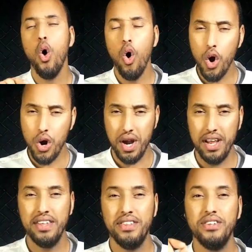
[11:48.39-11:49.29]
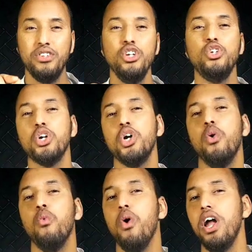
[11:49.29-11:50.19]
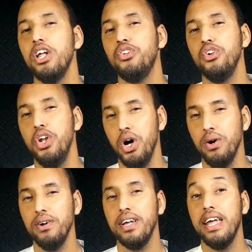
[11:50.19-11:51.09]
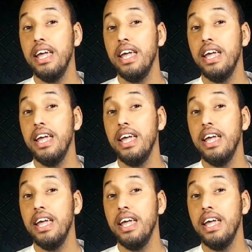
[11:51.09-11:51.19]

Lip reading: or the teacher wanted to know